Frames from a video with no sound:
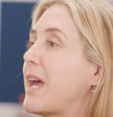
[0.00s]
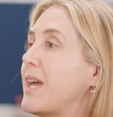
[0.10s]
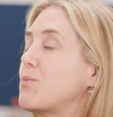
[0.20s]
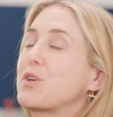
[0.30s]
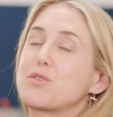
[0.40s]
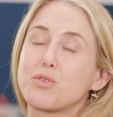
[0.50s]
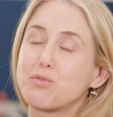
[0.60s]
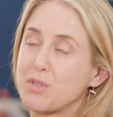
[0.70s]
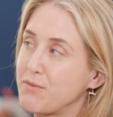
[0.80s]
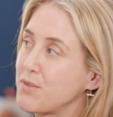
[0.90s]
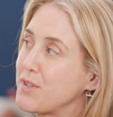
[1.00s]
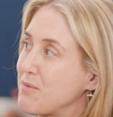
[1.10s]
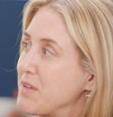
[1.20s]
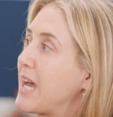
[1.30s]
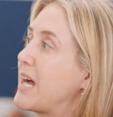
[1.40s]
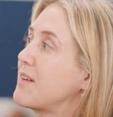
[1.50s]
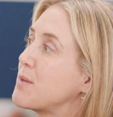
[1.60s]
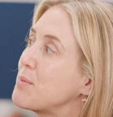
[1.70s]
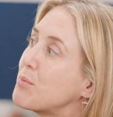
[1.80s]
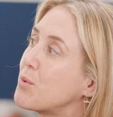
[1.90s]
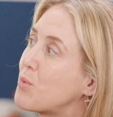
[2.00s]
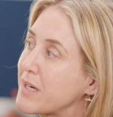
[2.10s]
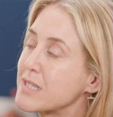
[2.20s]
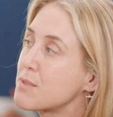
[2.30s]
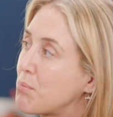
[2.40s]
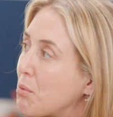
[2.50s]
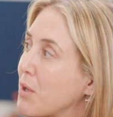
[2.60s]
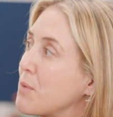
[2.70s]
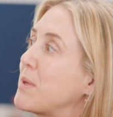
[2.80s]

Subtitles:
and we're so grateful that we have, that people want to support,